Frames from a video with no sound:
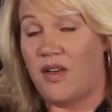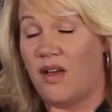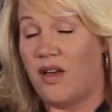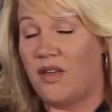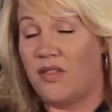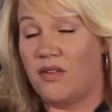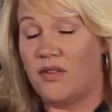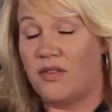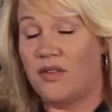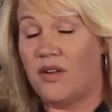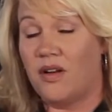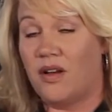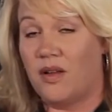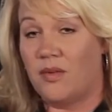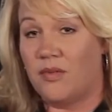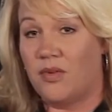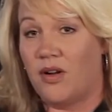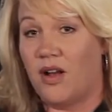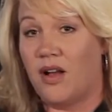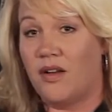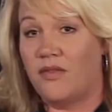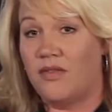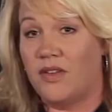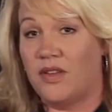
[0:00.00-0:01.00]
other
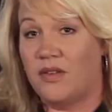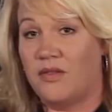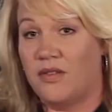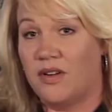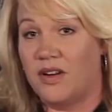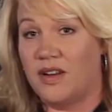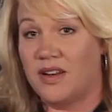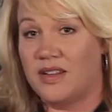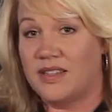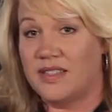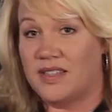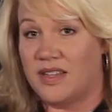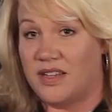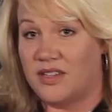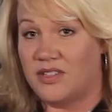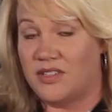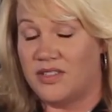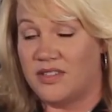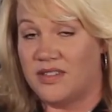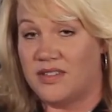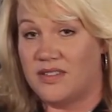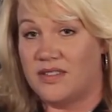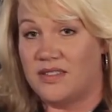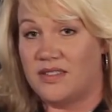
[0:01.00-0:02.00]
nonprofit
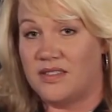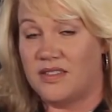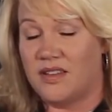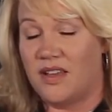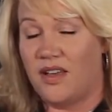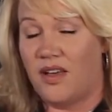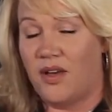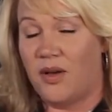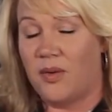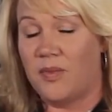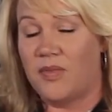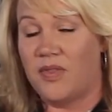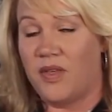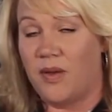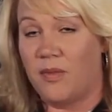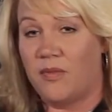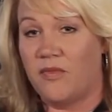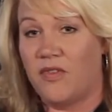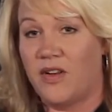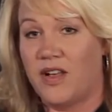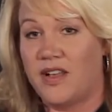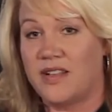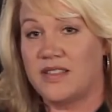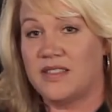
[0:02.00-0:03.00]
organizations to help
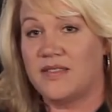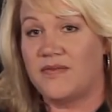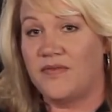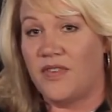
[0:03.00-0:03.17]
them raise